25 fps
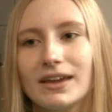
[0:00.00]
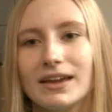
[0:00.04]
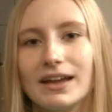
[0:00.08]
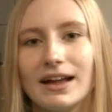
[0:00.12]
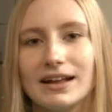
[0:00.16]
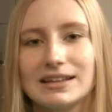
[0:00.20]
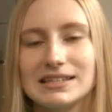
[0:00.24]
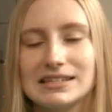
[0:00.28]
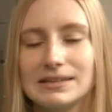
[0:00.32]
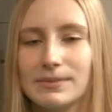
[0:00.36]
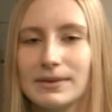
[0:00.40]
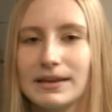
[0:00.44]

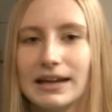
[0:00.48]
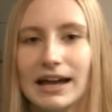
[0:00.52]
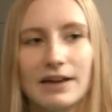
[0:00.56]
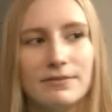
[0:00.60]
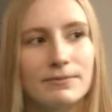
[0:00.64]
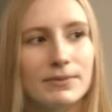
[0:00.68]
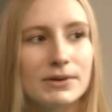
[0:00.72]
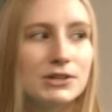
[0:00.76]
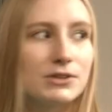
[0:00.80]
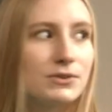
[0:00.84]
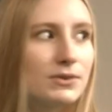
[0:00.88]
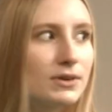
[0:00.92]
It's something I've
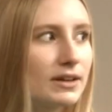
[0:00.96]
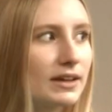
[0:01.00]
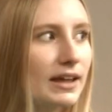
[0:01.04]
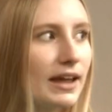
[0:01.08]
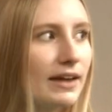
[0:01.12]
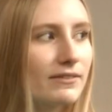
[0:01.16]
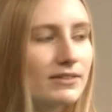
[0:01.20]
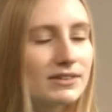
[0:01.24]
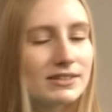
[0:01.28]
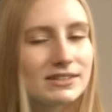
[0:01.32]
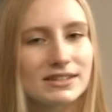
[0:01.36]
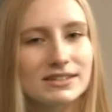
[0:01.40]
been doing
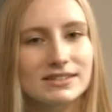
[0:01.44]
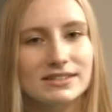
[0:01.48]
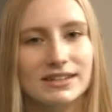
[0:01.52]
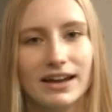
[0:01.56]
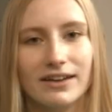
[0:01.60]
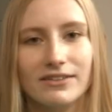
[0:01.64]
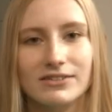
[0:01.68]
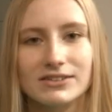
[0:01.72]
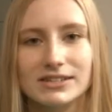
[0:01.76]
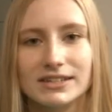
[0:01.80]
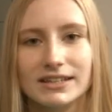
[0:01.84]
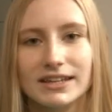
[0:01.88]
ever since I
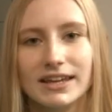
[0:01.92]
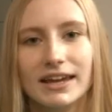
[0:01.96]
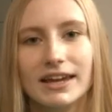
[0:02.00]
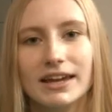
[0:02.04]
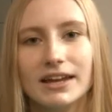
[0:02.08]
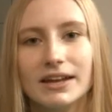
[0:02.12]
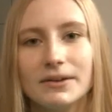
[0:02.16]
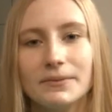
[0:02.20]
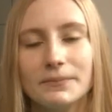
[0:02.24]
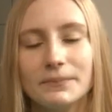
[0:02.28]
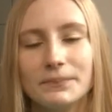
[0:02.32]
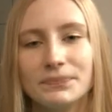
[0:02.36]
was a
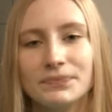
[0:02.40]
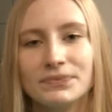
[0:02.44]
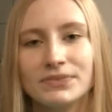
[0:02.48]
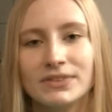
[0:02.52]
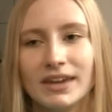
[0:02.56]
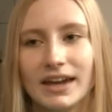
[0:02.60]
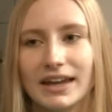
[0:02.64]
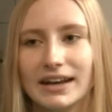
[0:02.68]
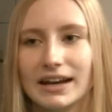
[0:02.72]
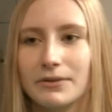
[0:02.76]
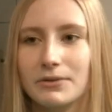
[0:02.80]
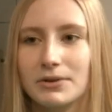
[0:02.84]
kid,
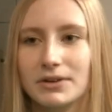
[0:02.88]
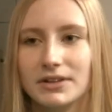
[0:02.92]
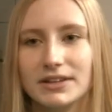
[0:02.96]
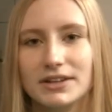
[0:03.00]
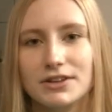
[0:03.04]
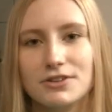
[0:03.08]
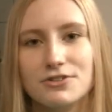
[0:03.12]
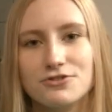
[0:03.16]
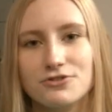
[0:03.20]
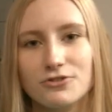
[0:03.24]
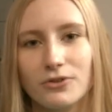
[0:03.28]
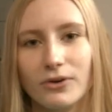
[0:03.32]
and I really
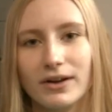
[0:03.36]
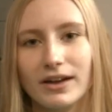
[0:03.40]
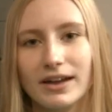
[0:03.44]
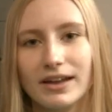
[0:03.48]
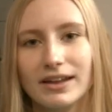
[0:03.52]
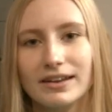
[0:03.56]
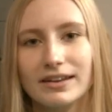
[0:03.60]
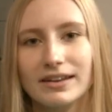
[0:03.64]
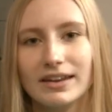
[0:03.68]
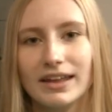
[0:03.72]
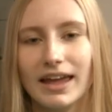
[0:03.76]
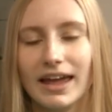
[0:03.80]
enjoy
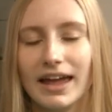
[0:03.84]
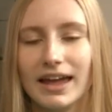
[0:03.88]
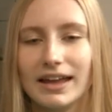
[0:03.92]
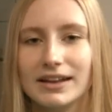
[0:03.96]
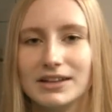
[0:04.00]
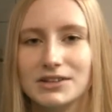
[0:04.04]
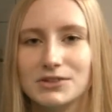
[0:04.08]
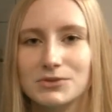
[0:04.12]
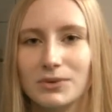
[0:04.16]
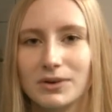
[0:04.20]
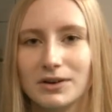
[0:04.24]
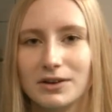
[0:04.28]
it, and
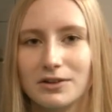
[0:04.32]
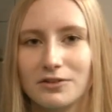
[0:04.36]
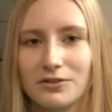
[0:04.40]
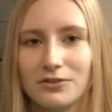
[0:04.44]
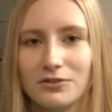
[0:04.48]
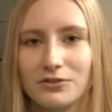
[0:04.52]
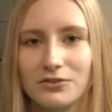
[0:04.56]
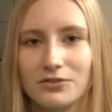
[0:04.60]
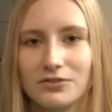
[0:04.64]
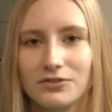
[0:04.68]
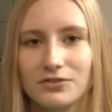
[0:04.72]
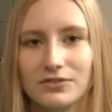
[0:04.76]
it's one
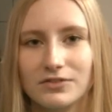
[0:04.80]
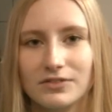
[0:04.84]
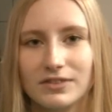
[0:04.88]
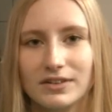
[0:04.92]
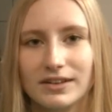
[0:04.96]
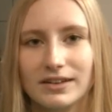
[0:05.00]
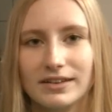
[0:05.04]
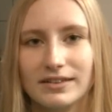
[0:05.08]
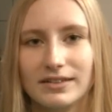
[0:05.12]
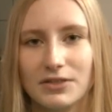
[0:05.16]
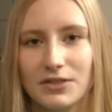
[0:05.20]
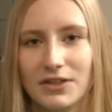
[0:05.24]
of
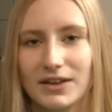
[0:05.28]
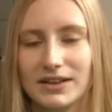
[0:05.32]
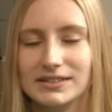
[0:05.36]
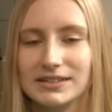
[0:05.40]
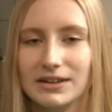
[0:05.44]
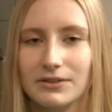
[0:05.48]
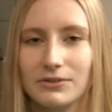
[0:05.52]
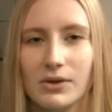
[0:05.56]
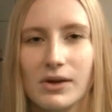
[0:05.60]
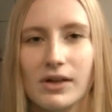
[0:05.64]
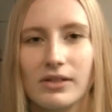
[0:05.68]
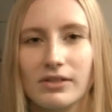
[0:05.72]
the things I
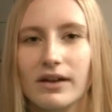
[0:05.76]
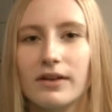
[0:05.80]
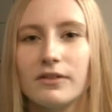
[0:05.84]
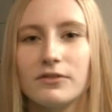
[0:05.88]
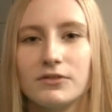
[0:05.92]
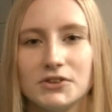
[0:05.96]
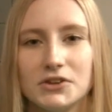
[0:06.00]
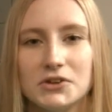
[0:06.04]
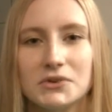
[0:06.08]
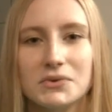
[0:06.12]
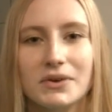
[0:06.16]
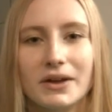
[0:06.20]
really
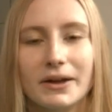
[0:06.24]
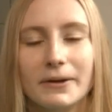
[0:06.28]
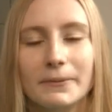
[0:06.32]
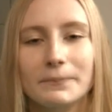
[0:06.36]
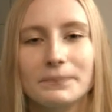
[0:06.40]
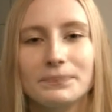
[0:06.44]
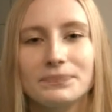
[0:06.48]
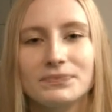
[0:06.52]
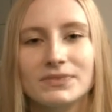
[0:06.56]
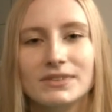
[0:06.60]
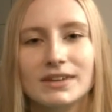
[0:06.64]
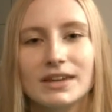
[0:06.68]
love doing.
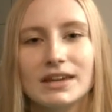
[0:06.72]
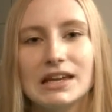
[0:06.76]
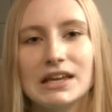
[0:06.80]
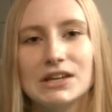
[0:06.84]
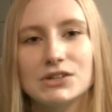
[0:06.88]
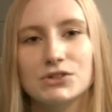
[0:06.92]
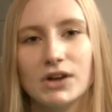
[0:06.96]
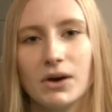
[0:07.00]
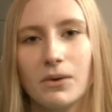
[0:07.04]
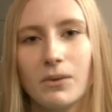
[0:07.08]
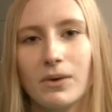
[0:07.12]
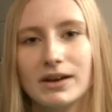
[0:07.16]

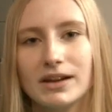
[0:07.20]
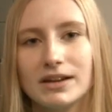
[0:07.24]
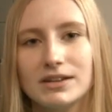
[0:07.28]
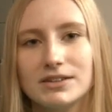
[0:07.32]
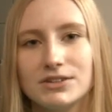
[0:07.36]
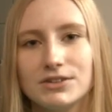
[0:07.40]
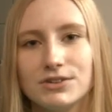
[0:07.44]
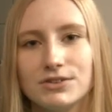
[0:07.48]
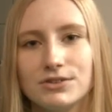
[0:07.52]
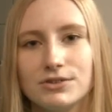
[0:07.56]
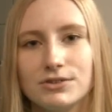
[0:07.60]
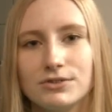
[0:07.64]
So I wanted
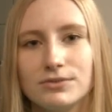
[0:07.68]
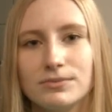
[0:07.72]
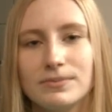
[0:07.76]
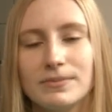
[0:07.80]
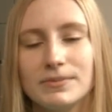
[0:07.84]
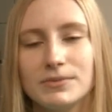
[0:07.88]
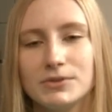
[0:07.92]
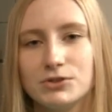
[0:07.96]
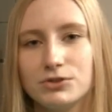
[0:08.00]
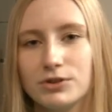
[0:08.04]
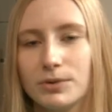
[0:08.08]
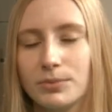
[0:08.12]
to
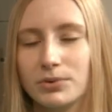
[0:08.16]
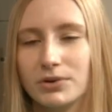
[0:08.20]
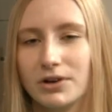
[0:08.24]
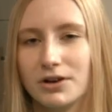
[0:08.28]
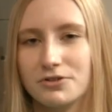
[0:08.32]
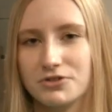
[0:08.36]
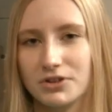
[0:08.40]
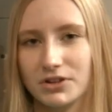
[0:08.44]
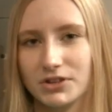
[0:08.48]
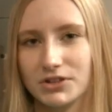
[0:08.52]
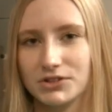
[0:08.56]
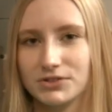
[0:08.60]
do a
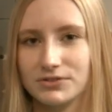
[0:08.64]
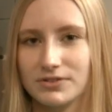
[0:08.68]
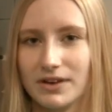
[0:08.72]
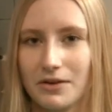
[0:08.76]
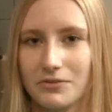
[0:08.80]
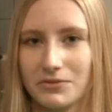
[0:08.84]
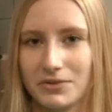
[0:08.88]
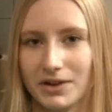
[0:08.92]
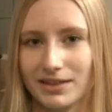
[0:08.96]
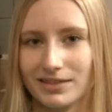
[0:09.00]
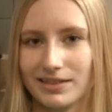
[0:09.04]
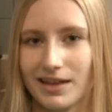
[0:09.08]
project
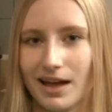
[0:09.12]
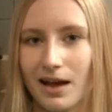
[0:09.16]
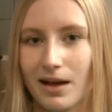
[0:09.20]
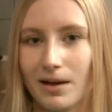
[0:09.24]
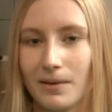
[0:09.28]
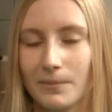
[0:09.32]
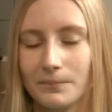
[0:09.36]
surrounding that.